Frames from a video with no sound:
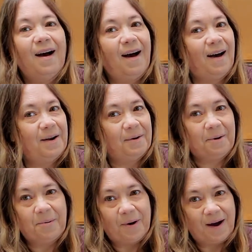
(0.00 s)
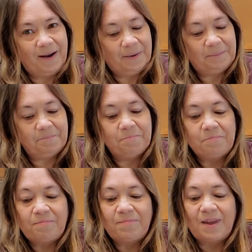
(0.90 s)
I don't know
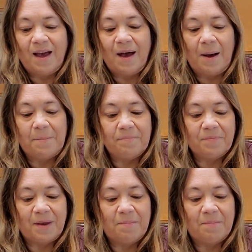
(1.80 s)
why.